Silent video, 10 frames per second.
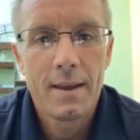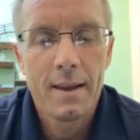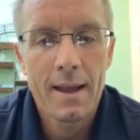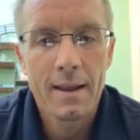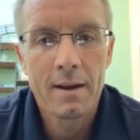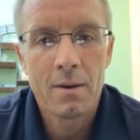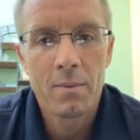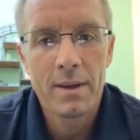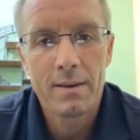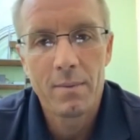Yeah, you know,
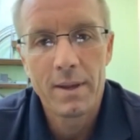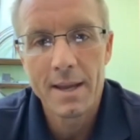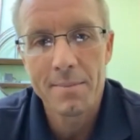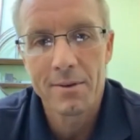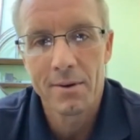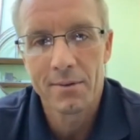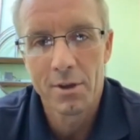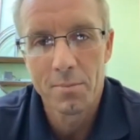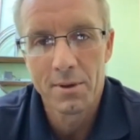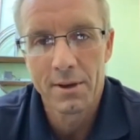we, we kept the doors
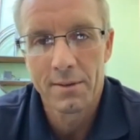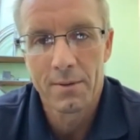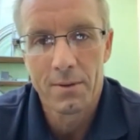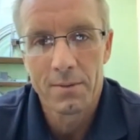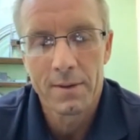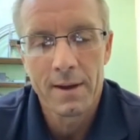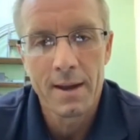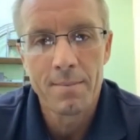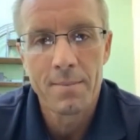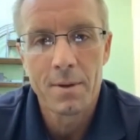open here the whole
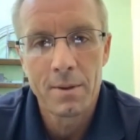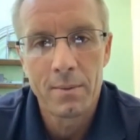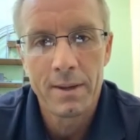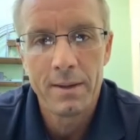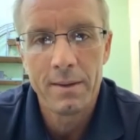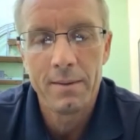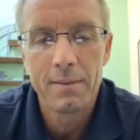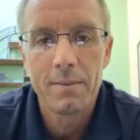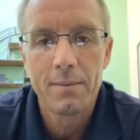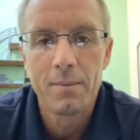time. I mean, we...
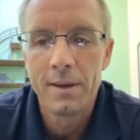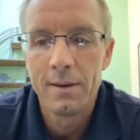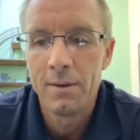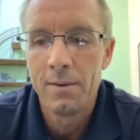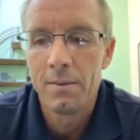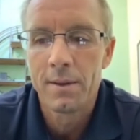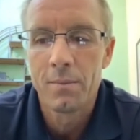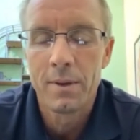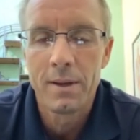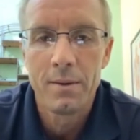we knew that
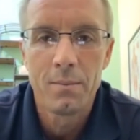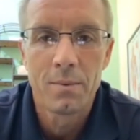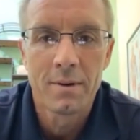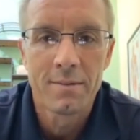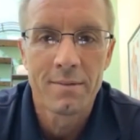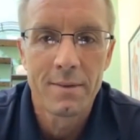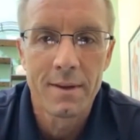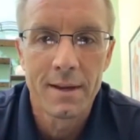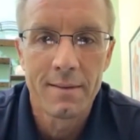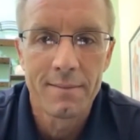we were
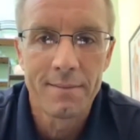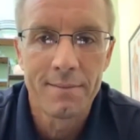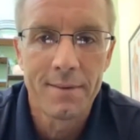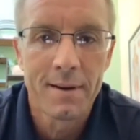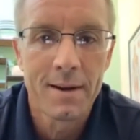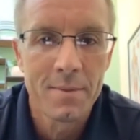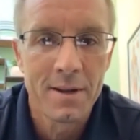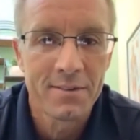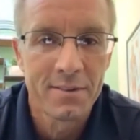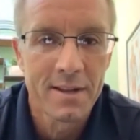uh, very
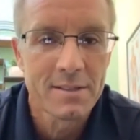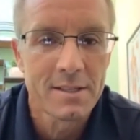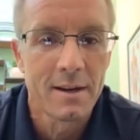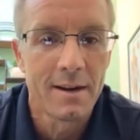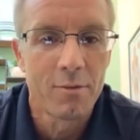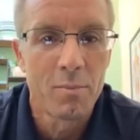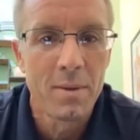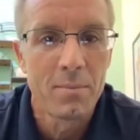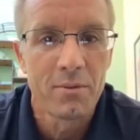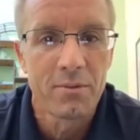much necessary for
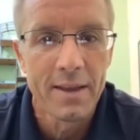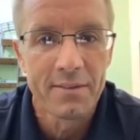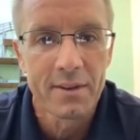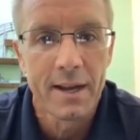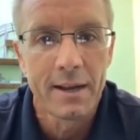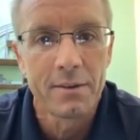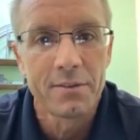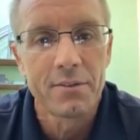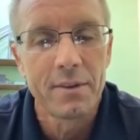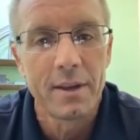people's lifestyles.
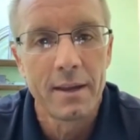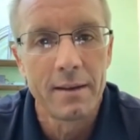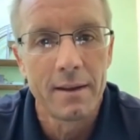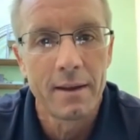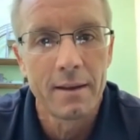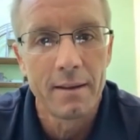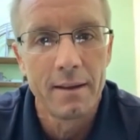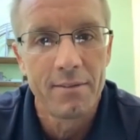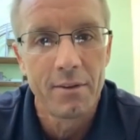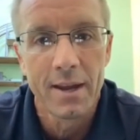And uh,
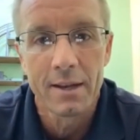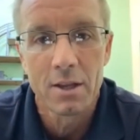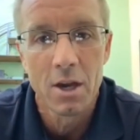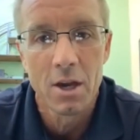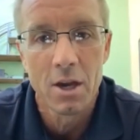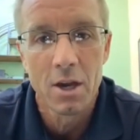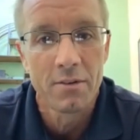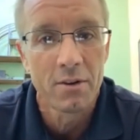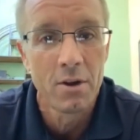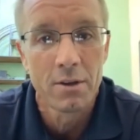if you had COVID or no
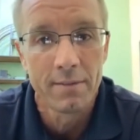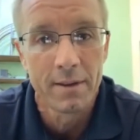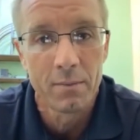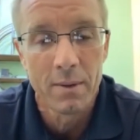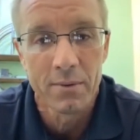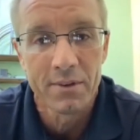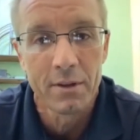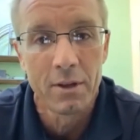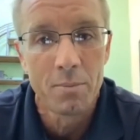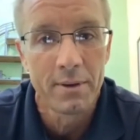COVID, we were still
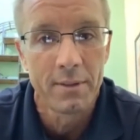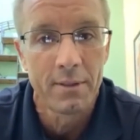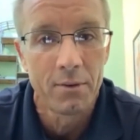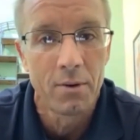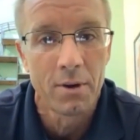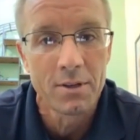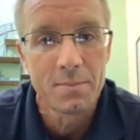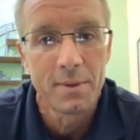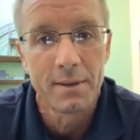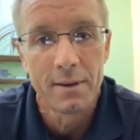open to the doors,
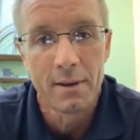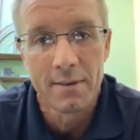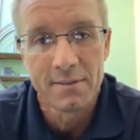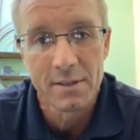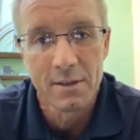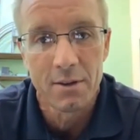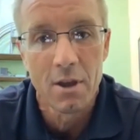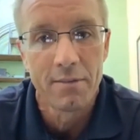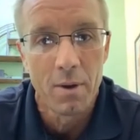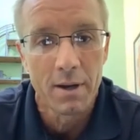but, you know, obviously no
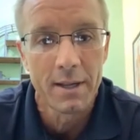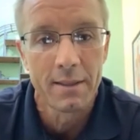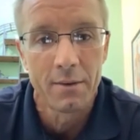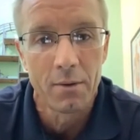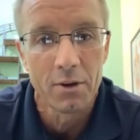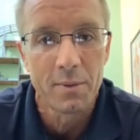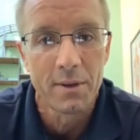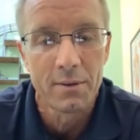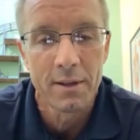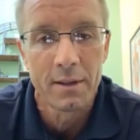COVID locked down the doors.
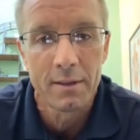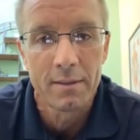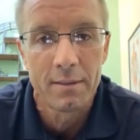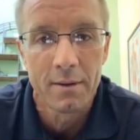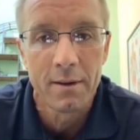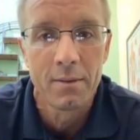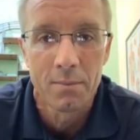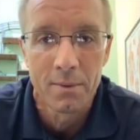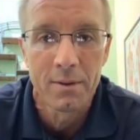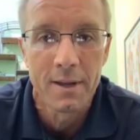But during the, during the
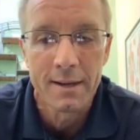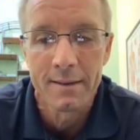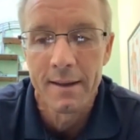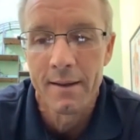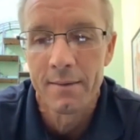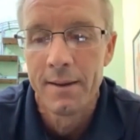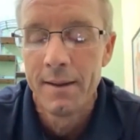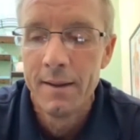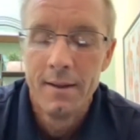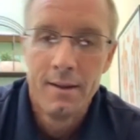real lockdown,
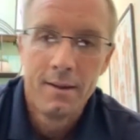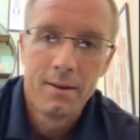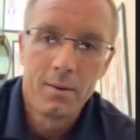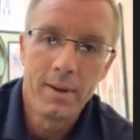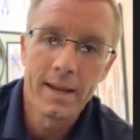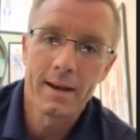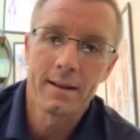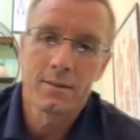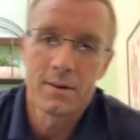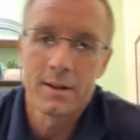we had
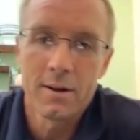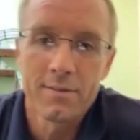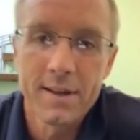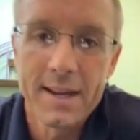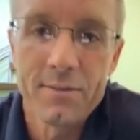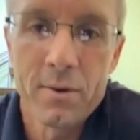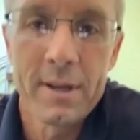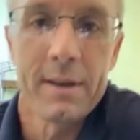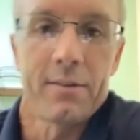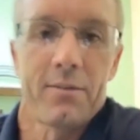the learning curve like everyone
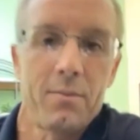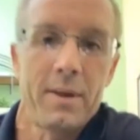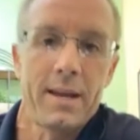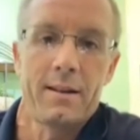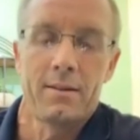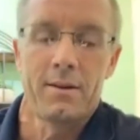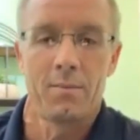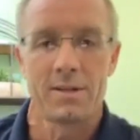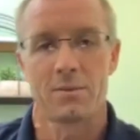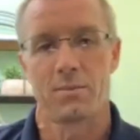else. We had to learn
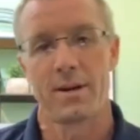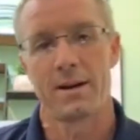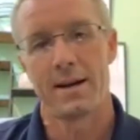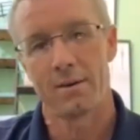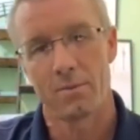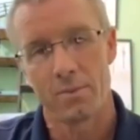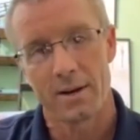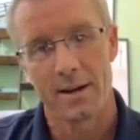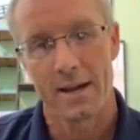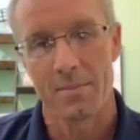what to wear, how to
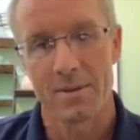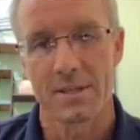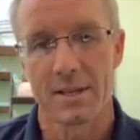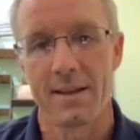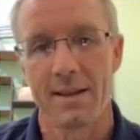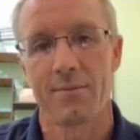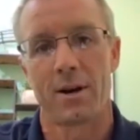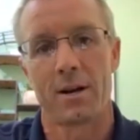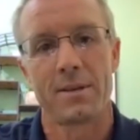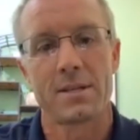wear, how to be safe,
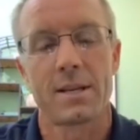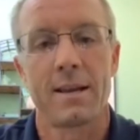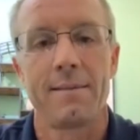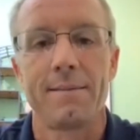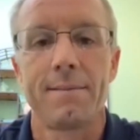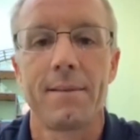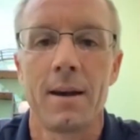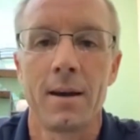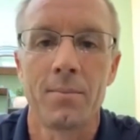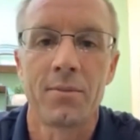where to be safe.
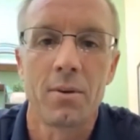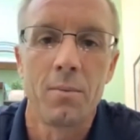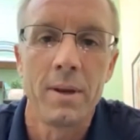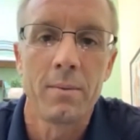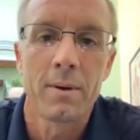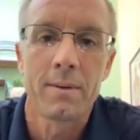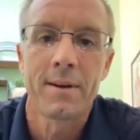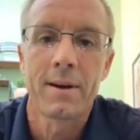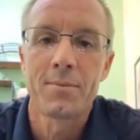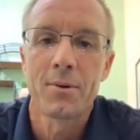Um, so we were
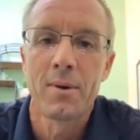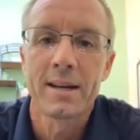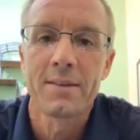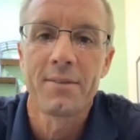very proactive